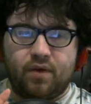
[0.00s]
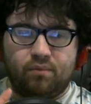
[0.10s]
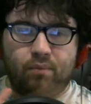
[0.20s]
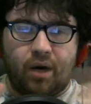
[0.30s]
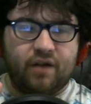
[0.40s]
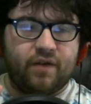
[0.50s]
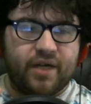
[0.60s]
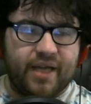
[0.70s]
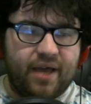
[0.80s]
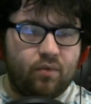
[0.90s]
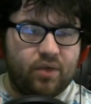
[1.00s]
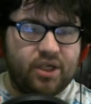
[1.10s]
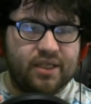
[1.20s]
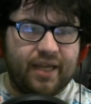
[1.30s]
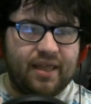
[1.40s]
Mark for Death, which
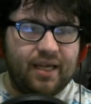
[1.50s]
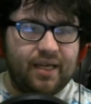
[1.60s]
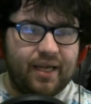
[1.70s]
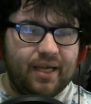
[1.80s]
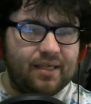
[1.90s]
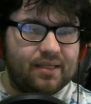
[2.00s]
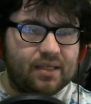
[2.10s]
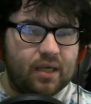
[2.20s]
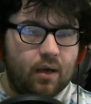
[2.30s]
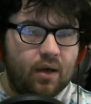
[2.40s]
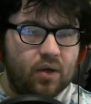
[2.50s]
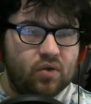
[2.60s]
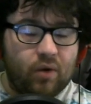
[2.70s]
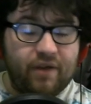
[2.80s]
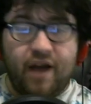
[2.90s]
is, I think, is
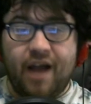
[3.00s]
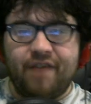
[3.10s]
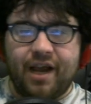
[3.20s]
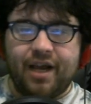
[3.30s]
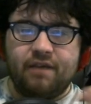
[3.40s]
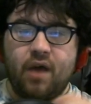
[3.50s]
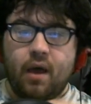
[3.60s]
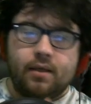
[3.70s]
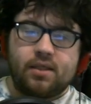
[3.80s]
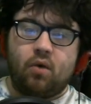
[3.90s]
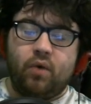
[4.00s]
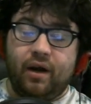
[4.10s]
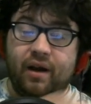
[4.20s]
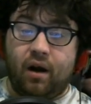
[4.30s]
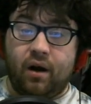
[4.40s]
25 negative. So
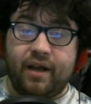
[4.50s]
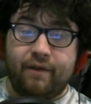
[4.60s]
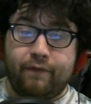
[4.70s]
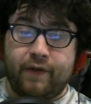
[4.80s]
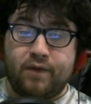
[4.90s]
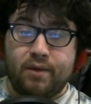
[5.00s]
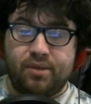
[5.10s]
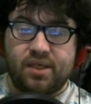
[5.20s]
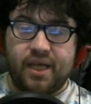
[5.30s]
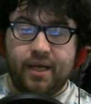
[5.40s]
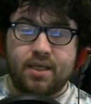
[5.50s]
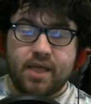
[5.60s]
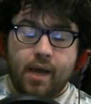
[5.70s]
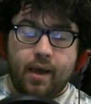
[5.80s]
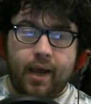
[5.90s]
we're already at 50%.
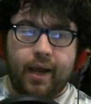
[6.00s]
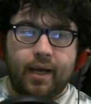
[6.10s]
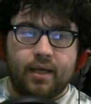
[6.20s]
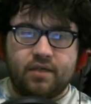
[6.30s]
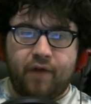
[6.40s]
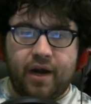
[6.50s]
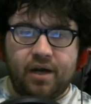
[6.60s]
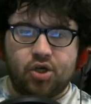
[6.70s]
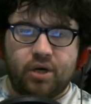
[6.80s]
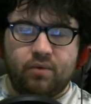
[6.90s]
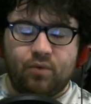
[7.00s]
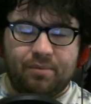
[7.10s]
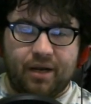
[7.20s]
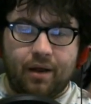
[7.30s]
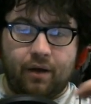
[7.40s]
And Fire Shred would
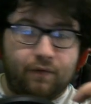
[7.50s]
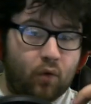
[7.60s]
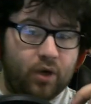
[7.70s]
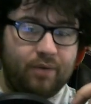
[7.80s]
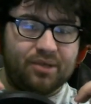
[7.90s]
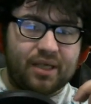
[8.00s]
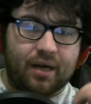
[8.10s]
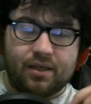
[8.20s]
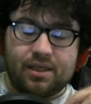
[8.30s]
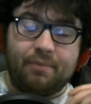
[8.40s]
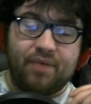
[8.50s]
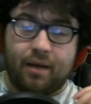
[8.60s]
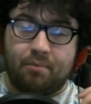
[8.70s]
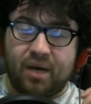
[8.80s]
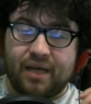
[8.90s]
be another 40% on top of that
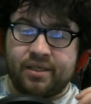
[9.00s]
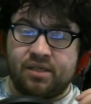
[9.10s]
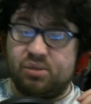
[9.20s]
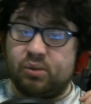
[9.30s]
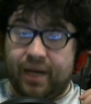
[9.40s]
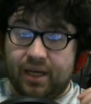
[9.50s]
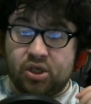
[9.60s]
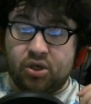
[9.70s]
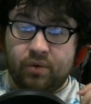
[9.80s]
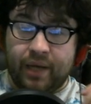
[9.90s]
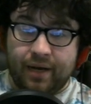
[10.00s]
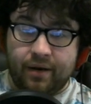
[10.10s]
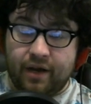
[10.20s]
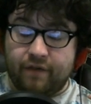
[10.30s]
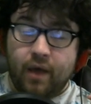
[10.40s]
on bosses, but we actually don't hit
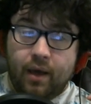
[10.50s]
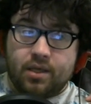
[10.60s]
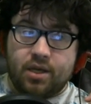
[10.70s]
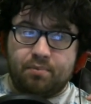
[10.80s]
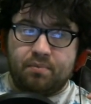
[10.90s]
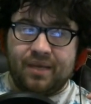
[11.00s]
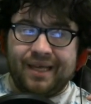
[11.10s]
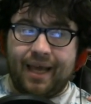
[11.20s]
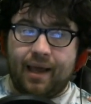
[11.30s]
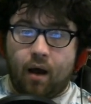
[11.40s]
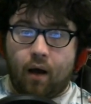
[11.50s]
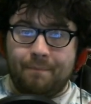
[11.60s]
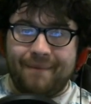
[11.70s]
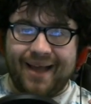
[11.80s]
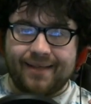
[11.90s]
enough to get
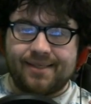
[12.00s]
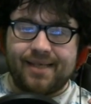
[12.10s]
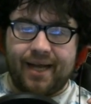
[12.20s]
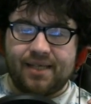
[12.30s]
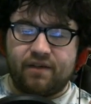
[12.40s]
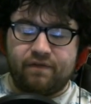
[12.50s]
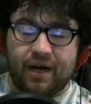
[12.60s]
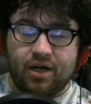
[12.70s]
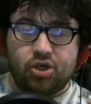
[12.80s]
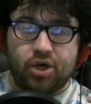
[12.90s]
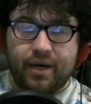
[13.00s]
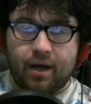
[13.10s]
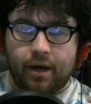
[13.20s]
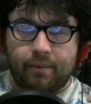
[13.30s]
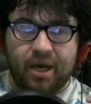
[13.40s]
max stacks of Fire Shred
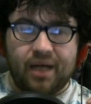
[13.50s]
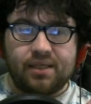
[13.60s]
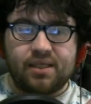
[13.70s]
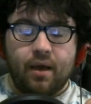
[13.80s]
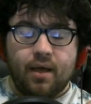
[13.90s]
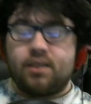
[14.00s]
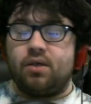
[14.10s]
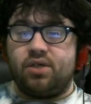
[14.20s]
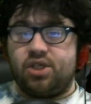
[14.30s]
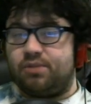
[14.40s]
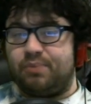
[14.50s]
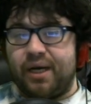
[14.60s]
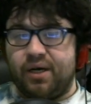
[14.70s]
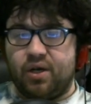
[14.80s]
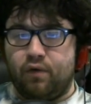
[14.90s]
on a boss, so it's just
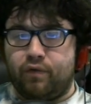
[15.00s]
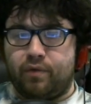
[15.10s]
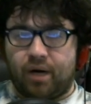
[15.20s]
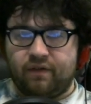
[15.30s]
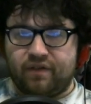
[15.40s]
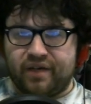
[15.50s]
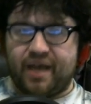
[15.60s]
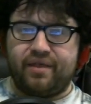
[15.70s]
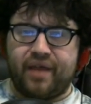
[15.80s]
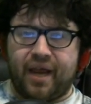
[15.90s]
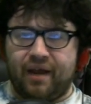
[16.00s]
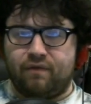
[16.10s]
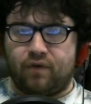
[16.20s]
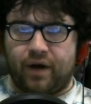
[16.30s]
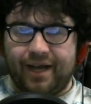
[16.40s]
better to go for Mark for Death and
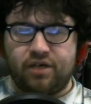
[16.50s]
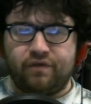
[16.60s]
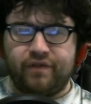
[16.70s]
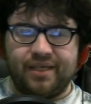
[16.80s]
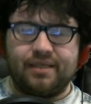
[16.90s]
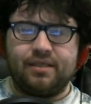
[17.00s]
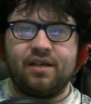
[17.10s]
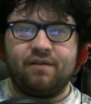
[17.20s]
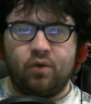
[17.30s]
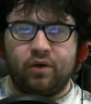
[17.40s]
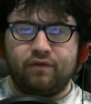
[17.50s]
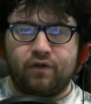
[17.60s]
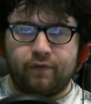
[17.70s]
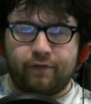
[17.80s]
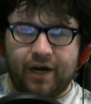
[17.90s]
for Atrophies instead of going
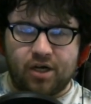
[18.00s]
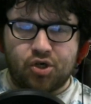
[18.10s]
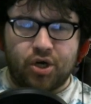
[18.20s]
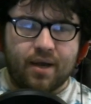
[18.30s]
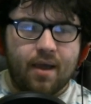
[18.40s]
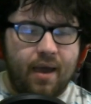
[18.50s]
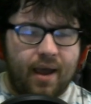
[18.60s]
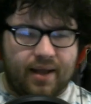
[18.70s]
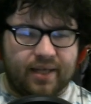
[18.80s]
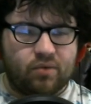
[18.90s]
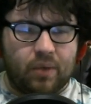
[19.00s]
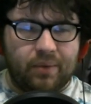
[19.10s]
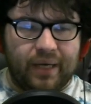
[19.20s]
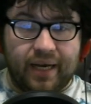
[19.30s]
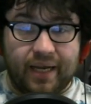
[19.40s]
for Fire Shred, and that's why
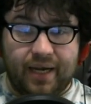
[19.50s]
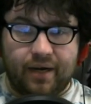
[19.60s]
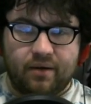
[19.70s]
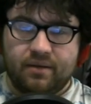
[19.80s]
we get it here.